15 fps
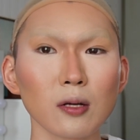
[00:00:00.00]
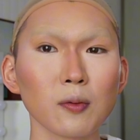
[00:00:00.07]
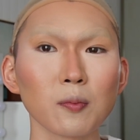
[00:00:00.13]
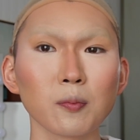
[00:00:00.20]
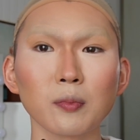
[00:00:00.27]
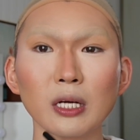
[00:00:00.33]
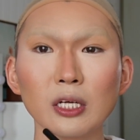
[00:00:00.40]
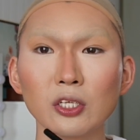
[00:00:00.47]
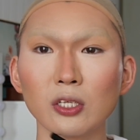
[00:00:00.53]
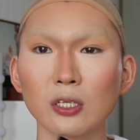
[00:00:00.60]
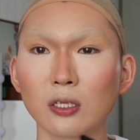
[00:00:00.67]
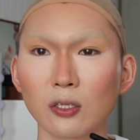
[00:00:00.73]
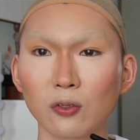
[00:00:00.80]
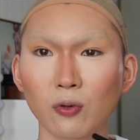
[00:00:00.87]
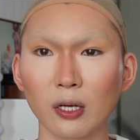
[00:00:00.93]
my chin
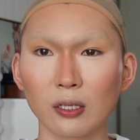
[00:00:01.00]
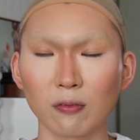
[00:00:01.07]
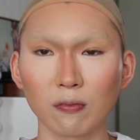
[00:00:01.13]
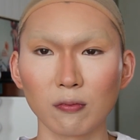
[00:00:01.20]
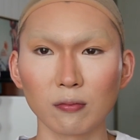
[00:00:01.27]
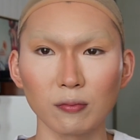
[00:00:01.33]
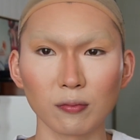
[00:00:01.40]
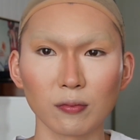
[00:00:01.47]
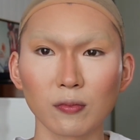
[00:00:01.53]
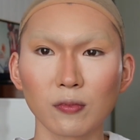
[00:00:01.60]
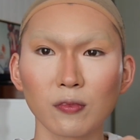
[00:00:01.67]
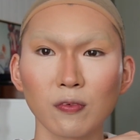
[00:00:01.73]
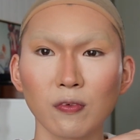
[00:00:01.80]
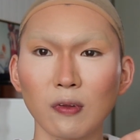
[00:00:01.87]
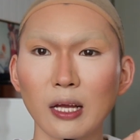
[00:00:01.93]
is quite
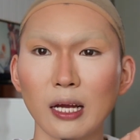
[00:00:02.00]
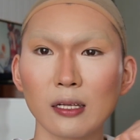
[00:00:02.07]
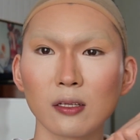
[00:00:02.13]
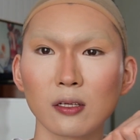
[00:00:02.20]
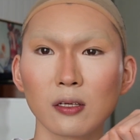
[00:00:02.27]
flat